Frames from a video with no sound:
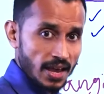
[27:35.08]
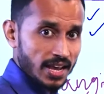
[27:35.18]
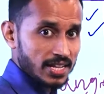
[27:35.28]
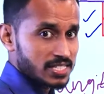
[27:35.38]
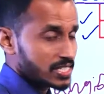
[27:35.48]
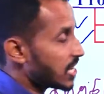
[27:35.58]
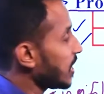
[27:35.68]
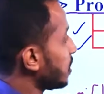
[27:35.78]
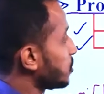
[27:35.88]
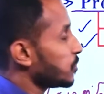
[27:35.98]
It's
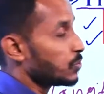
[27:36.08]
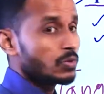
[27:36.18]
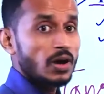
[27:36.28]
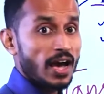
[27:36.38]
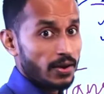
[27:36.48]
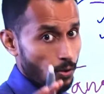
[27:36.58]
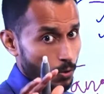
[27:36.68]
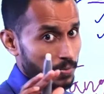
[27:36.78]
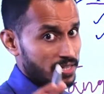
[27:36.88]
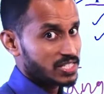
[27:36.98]
clear to you. I
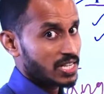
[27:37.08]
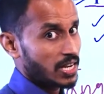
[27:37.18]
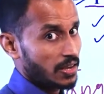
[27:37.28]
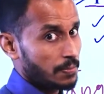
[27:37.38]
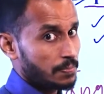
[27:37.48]
hope it's clear.